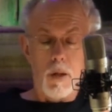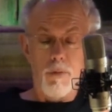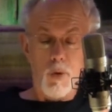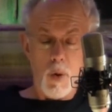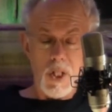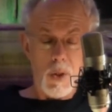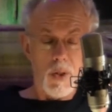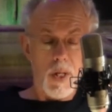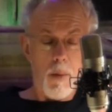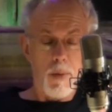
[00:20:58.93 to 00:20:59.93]
Of course you'll
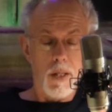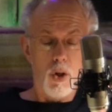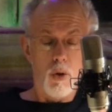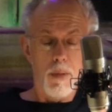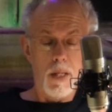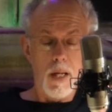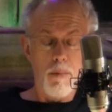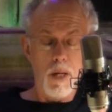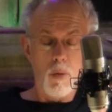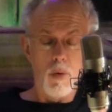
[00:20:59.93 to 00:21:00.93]
stop and take your midday
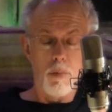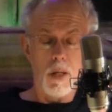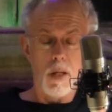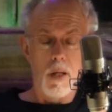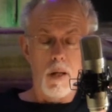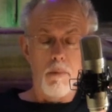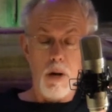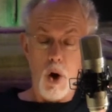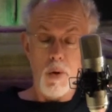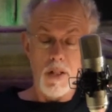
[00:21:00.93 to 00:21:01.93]
meal with me.
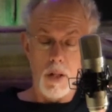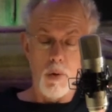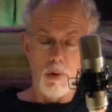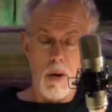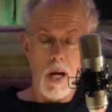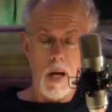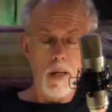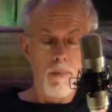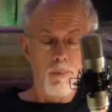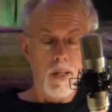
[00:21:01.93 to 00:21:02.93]
My hole is close by.